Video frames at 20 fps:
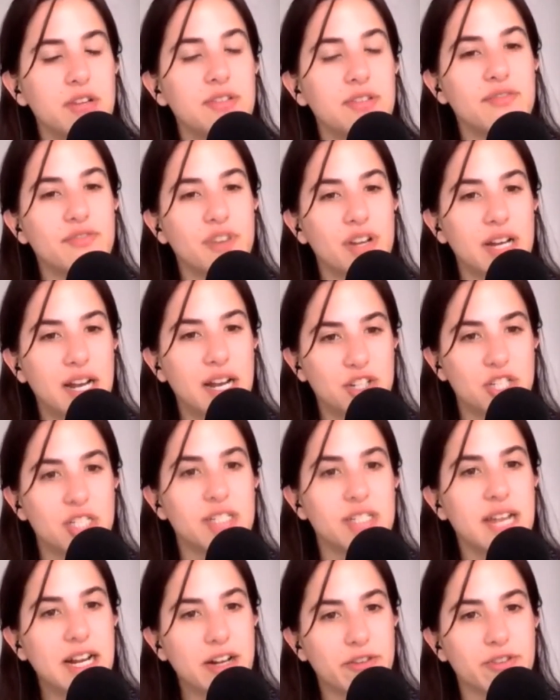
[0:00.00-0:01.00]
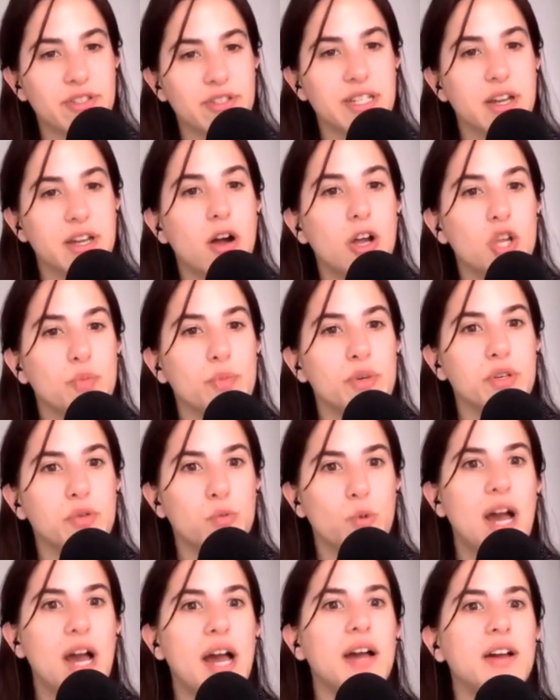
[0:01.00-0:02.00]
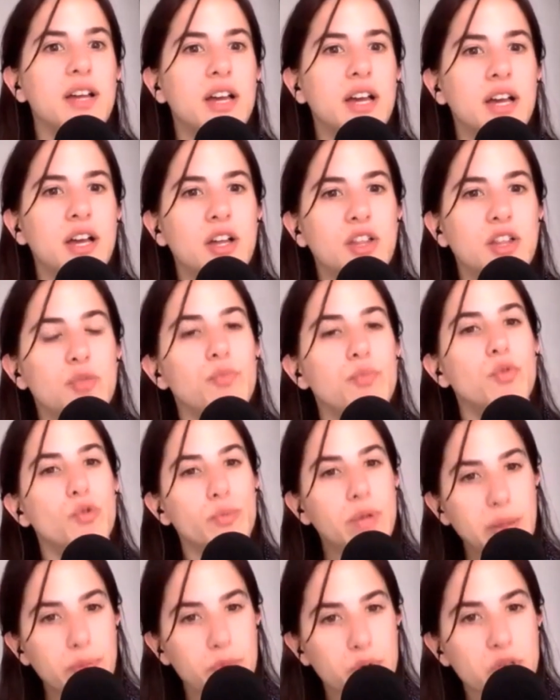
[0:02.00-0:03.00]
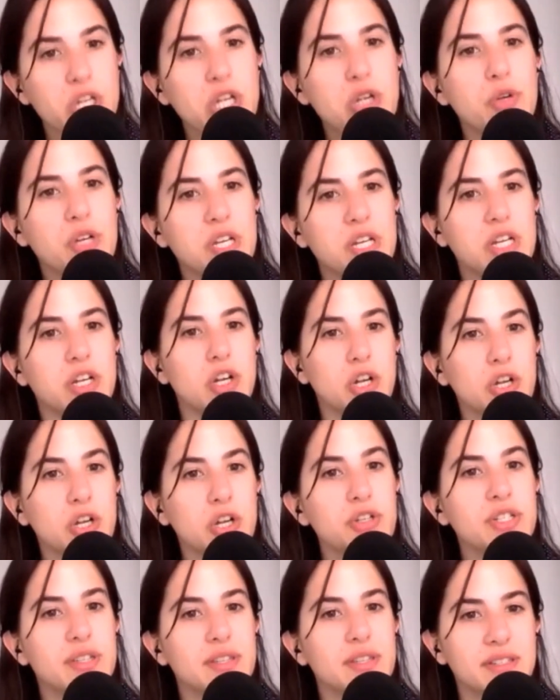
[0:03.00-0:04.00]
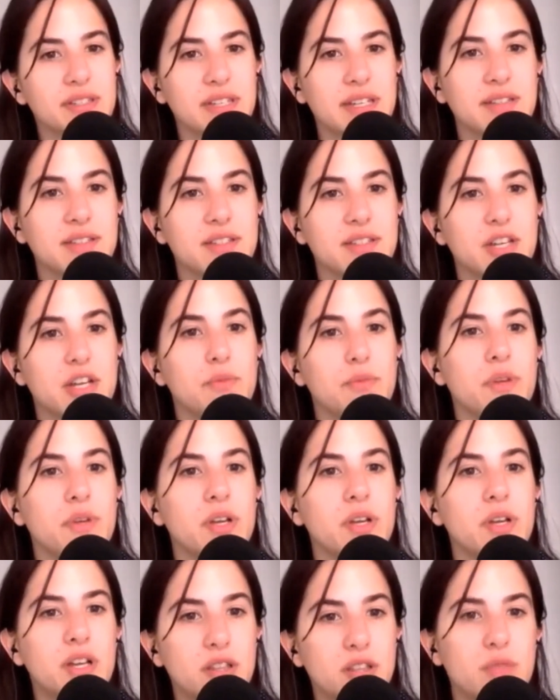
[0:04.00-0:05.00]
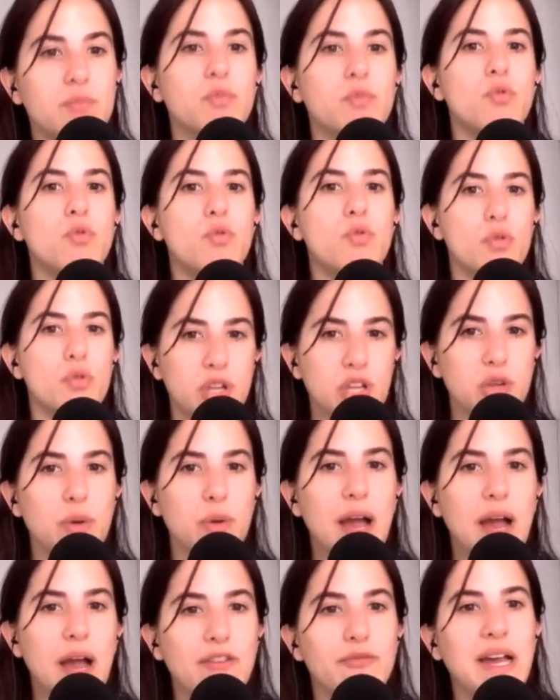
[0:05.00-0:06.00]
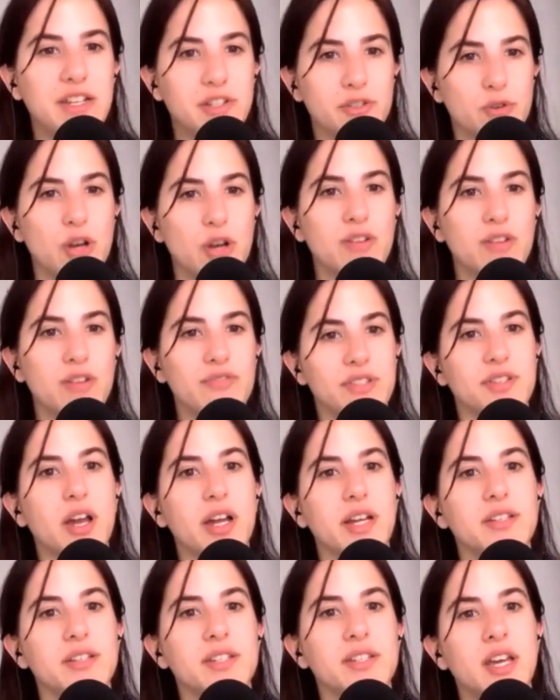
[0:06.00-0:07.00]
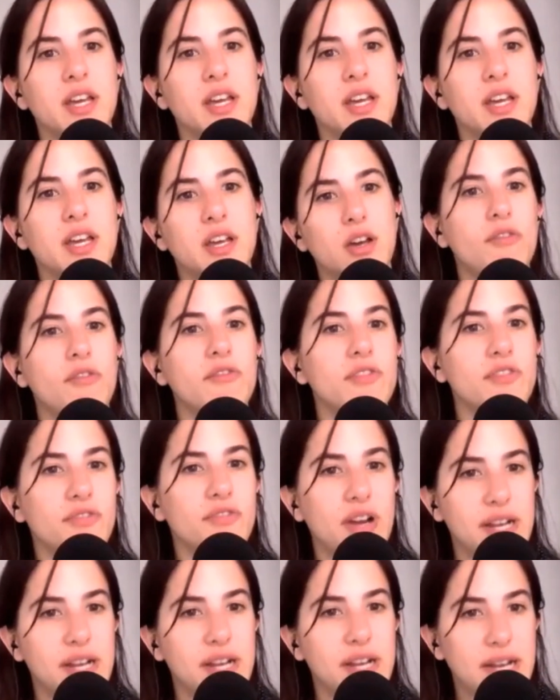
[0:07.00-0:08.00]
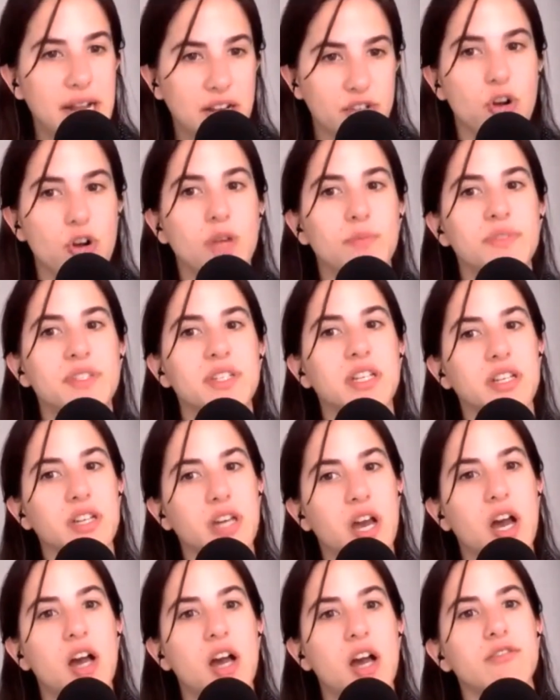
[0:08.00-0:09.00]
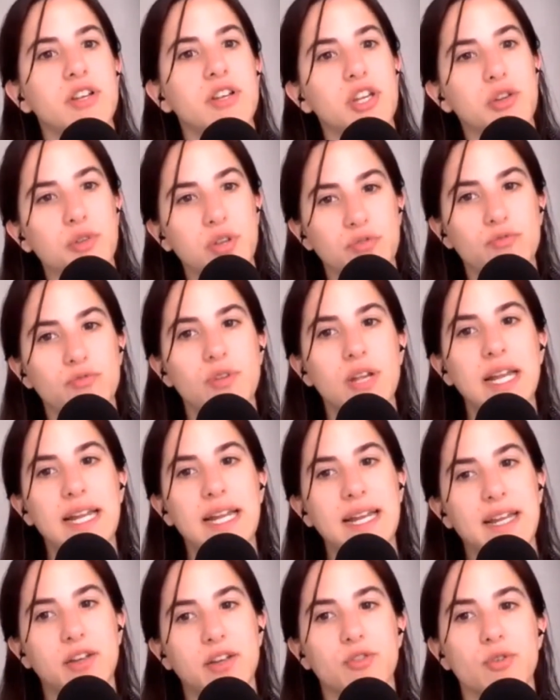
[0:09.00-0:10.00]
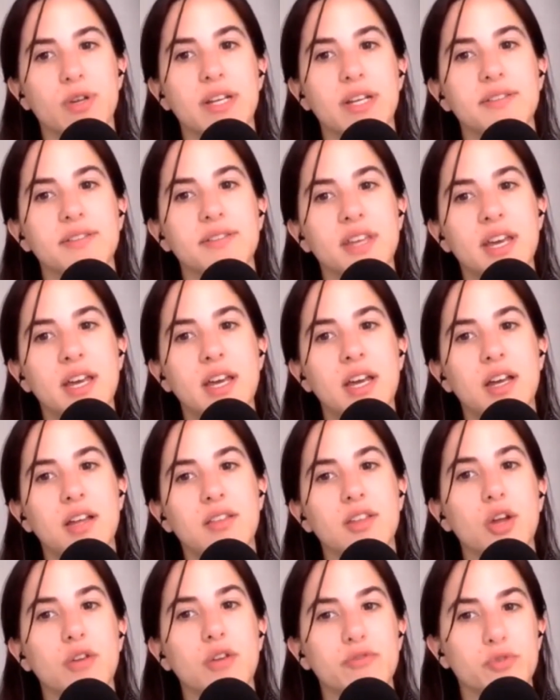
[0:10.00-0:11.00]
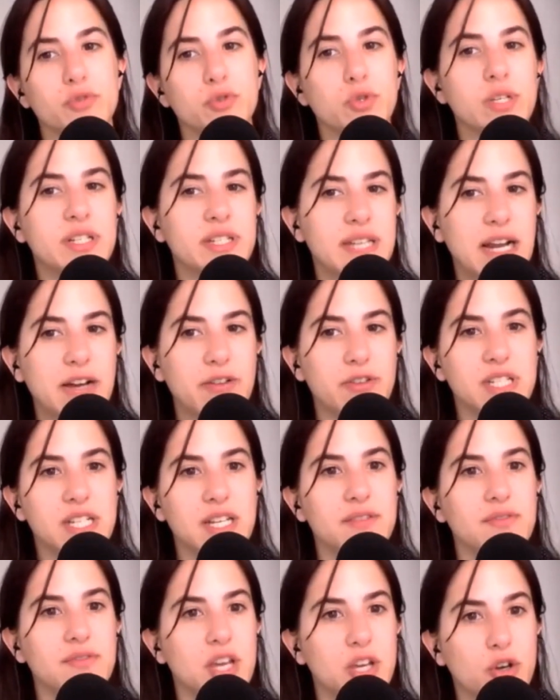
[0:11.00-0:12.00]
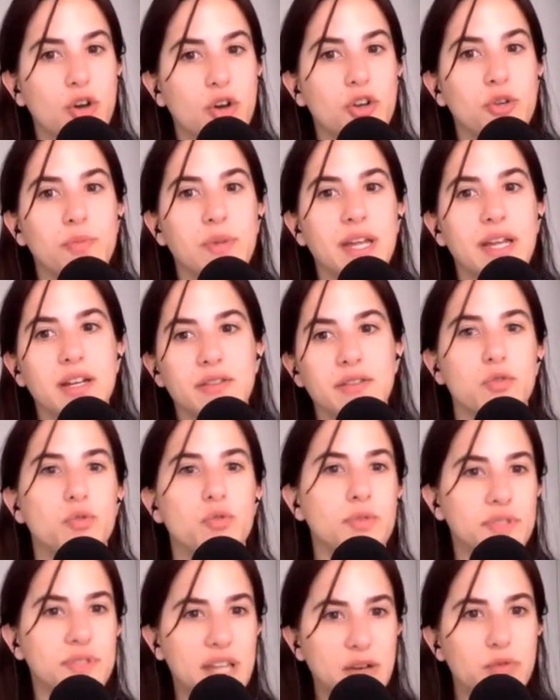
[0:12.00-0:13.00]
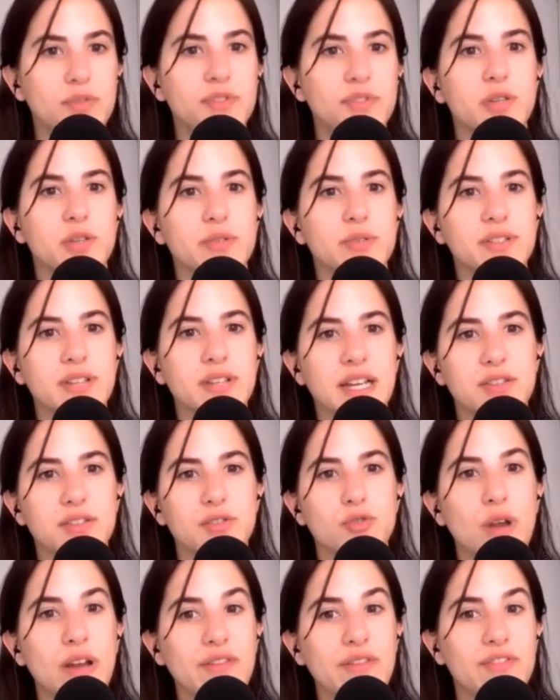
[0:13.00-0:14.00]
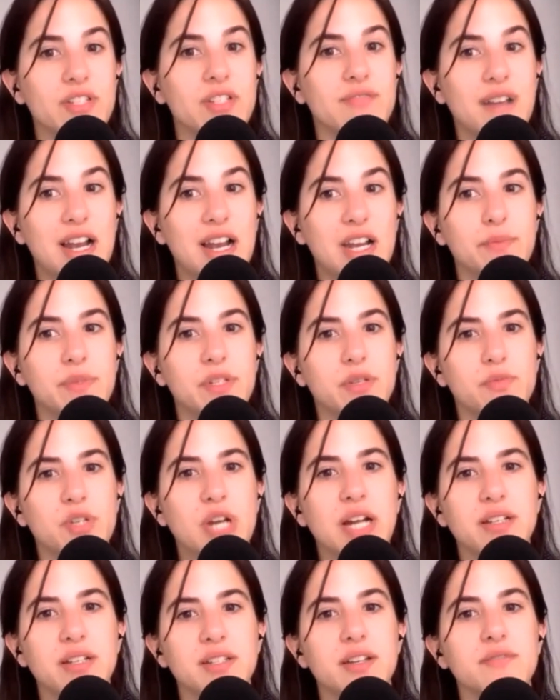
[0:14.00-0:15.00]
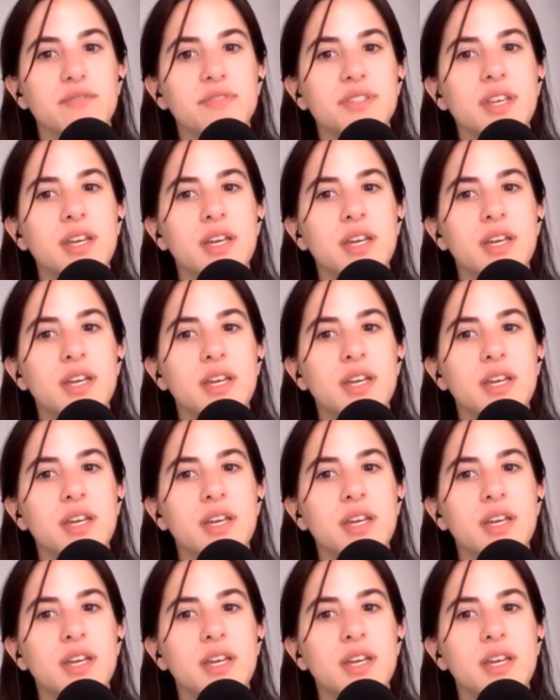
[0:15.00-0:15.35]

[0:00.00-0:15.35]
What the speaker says: financial integrity argument, where the more people you can include in the system, the more you have better oversight of the financial crimes that occur, and you can really increase the overall integrity of the economy. And of course, that also is great for development objectives.